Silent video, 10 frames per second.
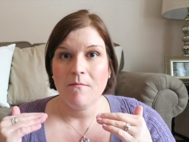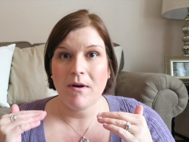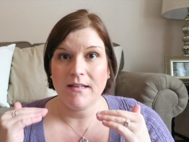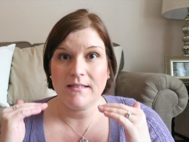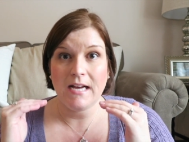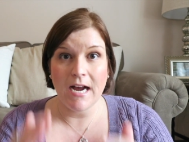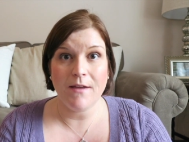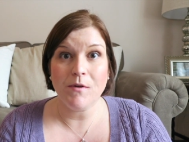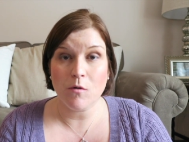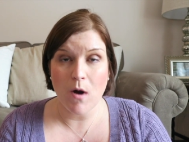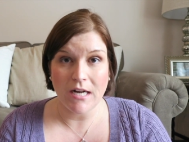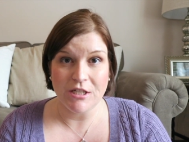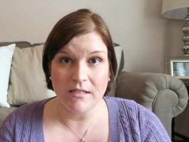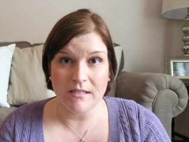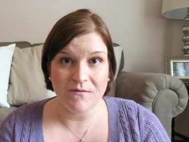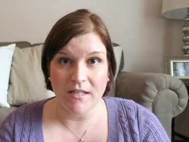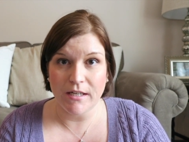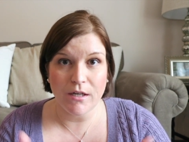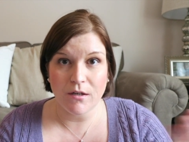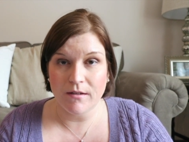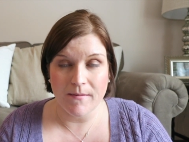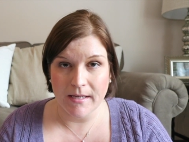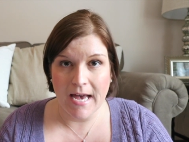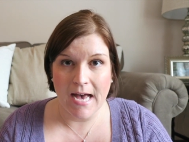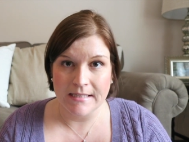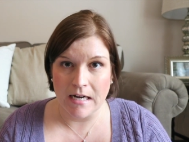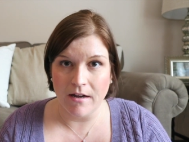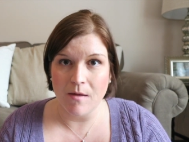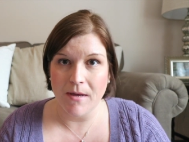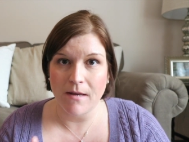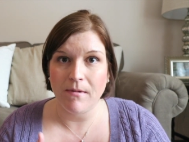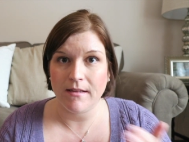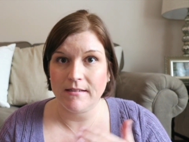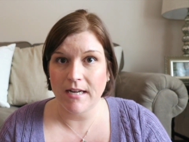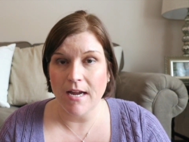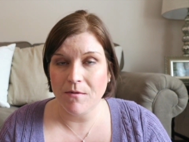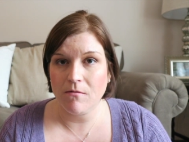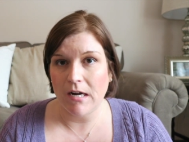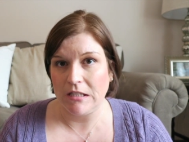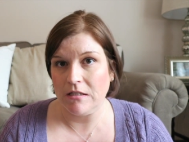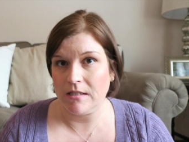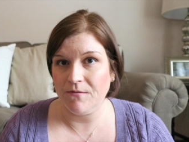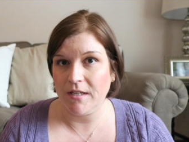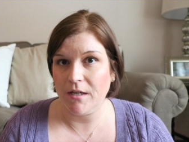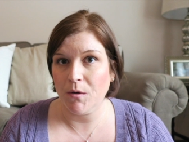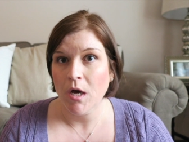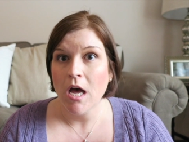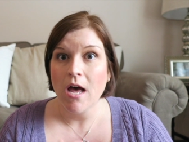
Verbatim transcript: by the time you're watching this video, I mean, cat's out of the bag, by the time you're watching this video,